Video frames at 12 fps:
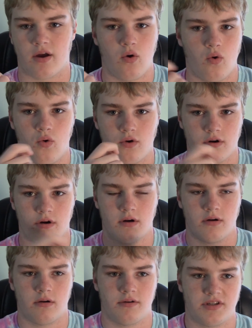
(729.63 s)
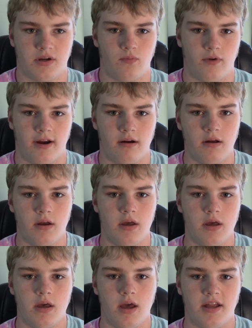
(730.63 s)
corner somewhere
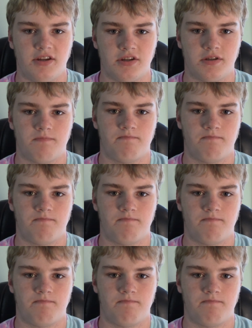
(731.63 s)
and just,